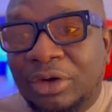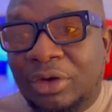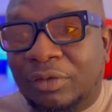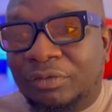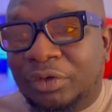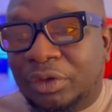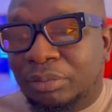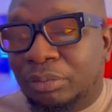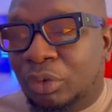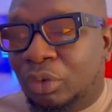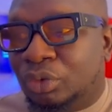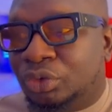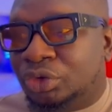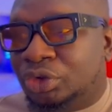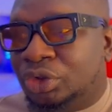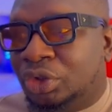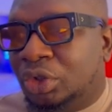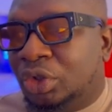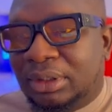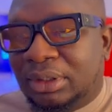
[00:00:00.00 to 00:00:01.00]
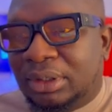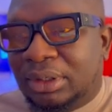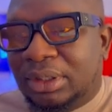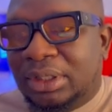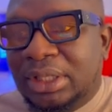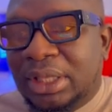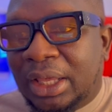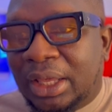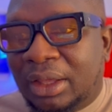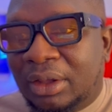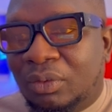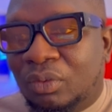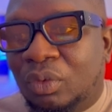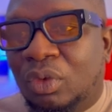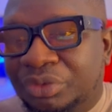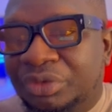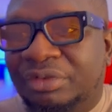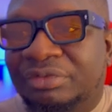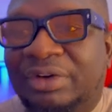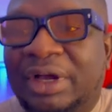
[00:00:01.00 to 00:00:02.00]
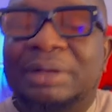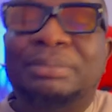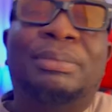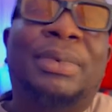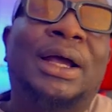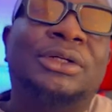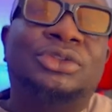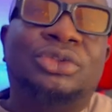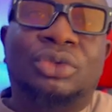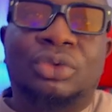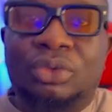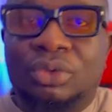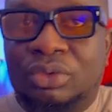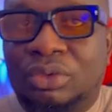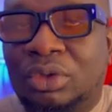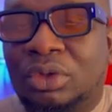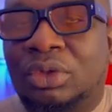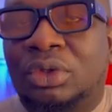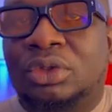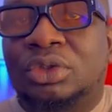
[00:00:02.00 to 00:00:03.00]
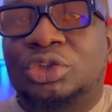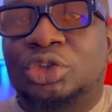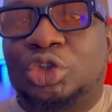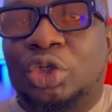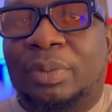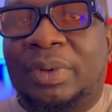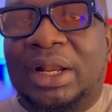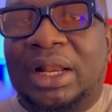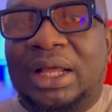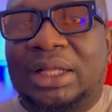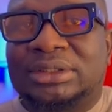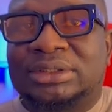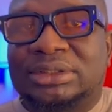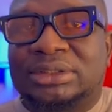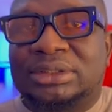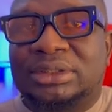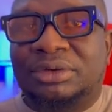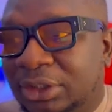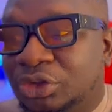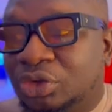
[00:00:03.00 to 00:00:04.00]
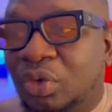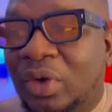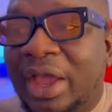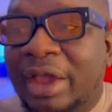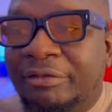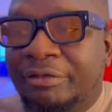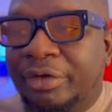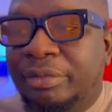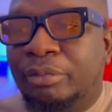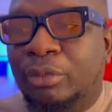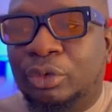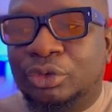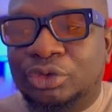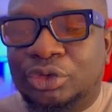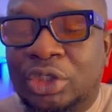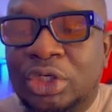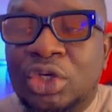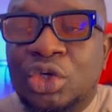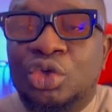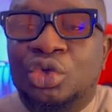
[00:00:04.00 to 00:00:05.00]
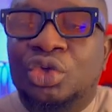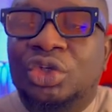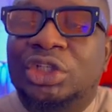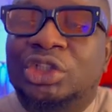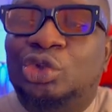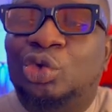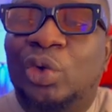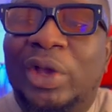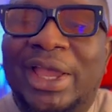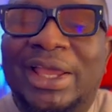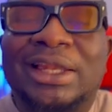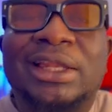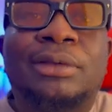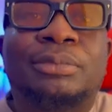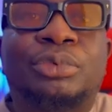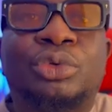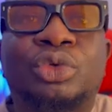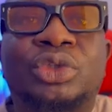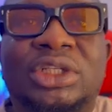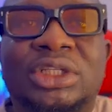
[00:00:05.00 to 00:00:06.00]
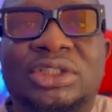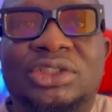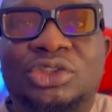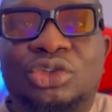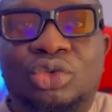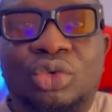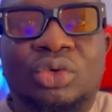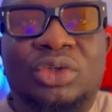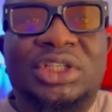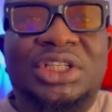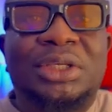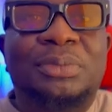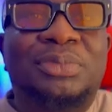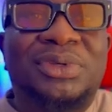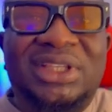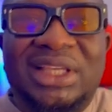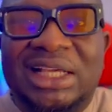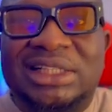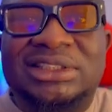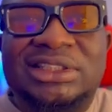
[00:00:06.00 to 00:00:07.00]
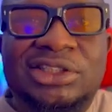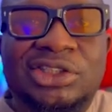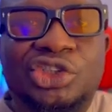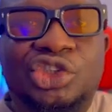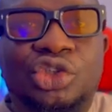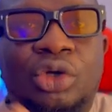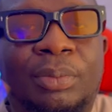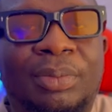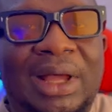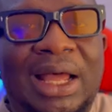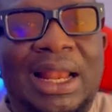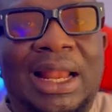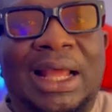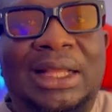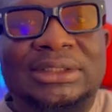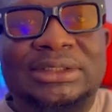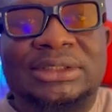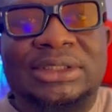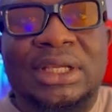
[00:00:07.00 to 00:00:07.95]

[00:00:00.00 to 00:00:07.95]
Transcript: of the month, here we'll revert back to job alerts. So every month you need to enable this to keep getting job alerts.